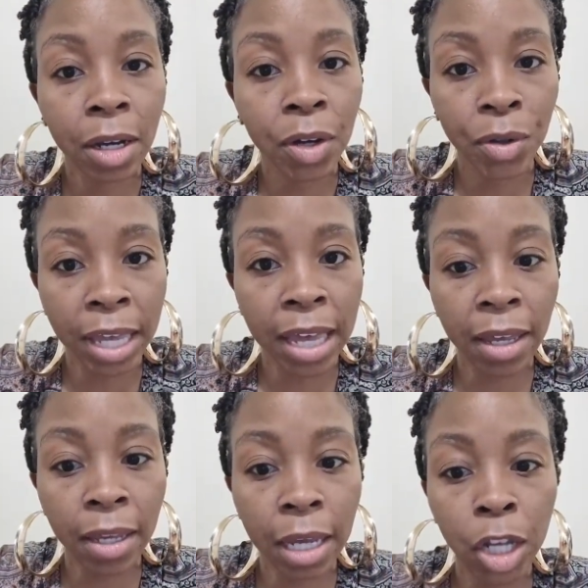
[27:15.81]

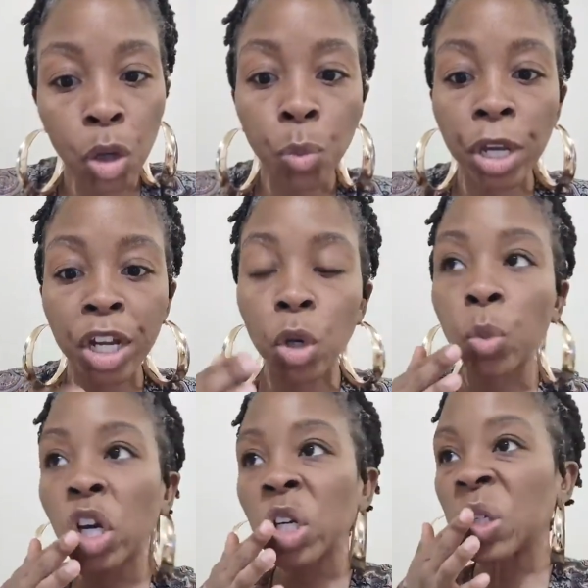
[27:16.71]
Okay, in a in the
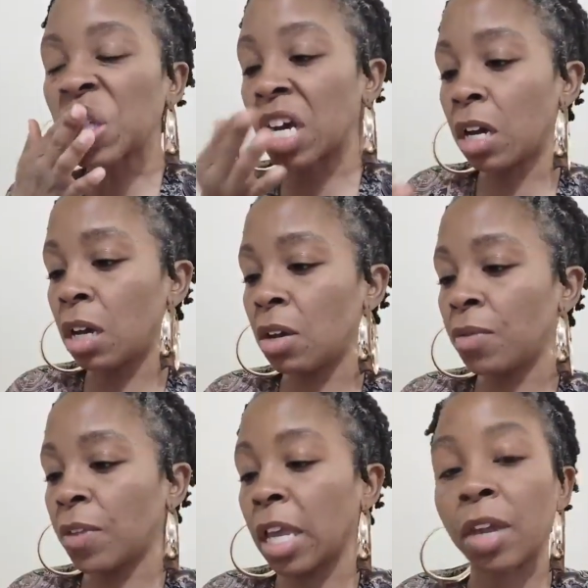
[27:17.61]
words
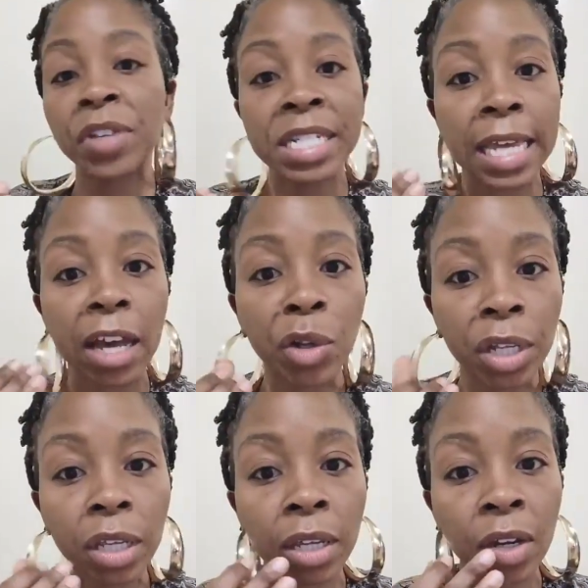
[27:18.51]
of Aaron
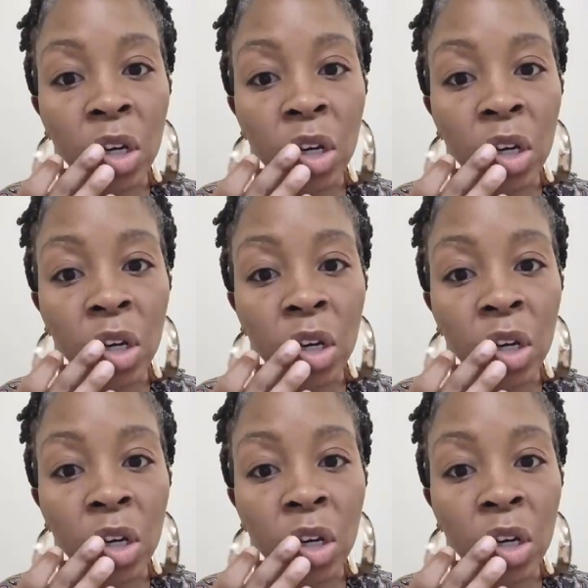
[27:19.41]
Dowdy.